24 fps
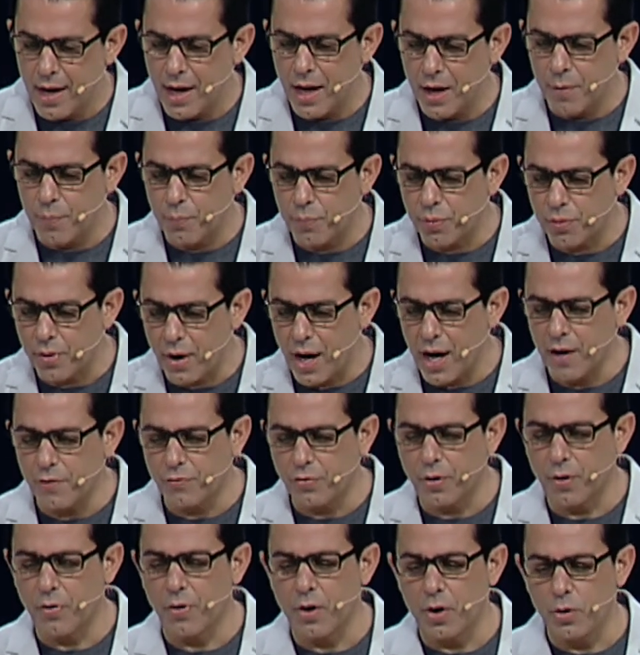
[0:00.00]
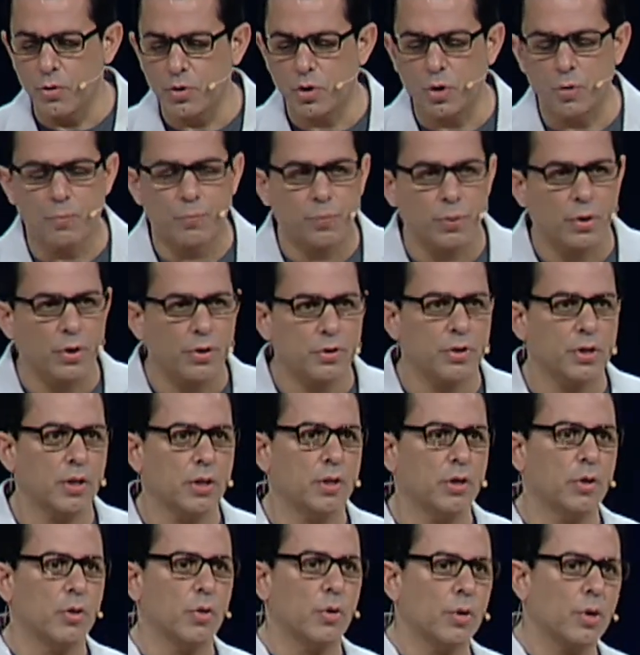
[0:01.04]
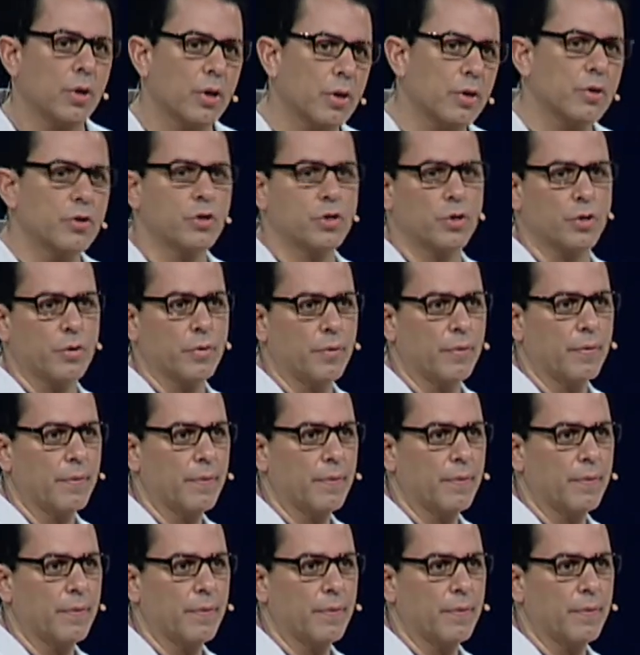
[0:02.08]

and pray for those who persecute or hurt you.